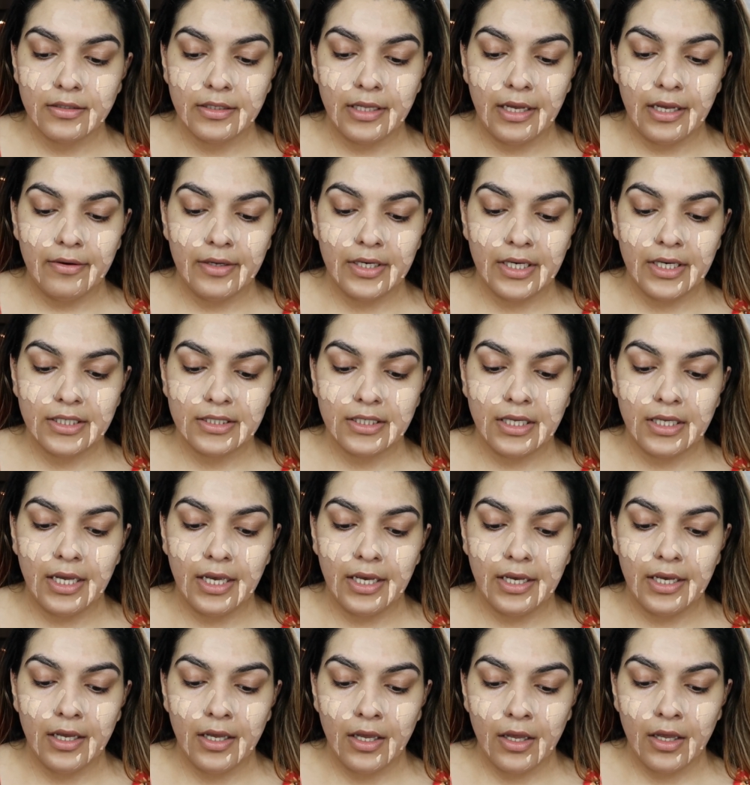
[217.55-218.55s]
Nowadays
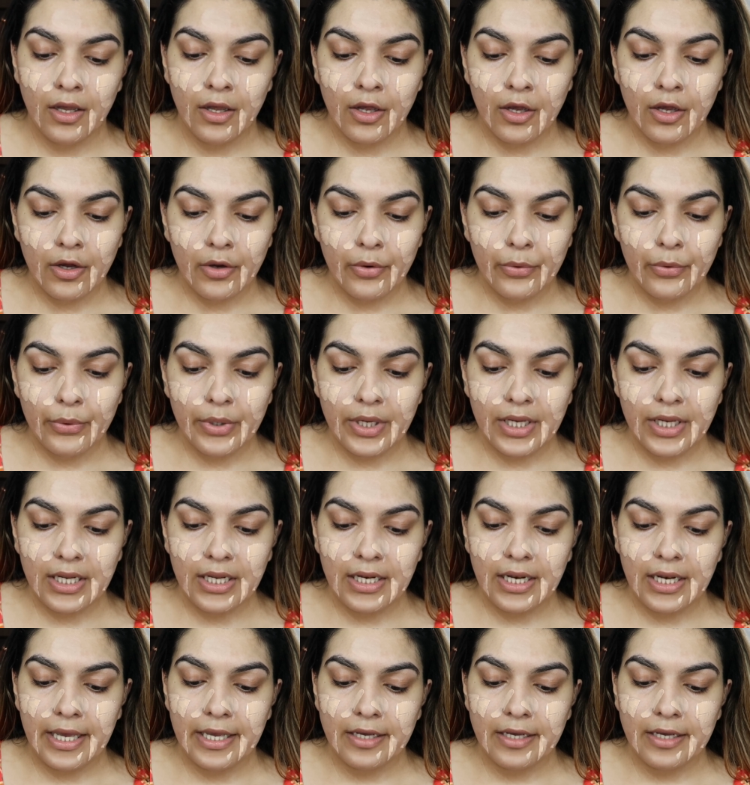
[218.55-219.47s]
I really